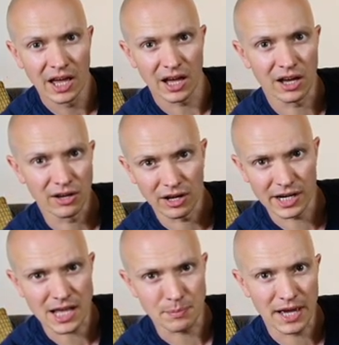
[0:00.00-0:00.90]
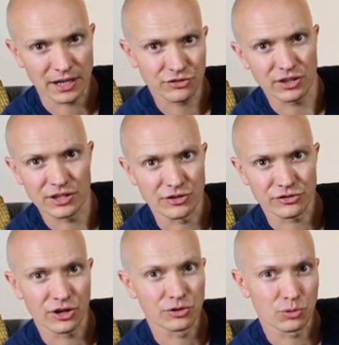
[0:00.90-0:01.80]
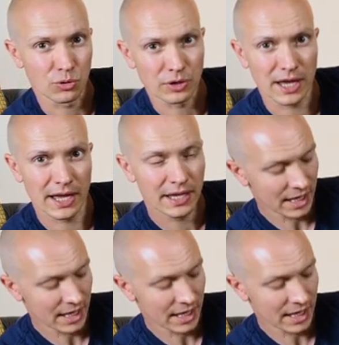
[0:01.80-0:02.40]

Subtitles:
an apex in the sidewall there,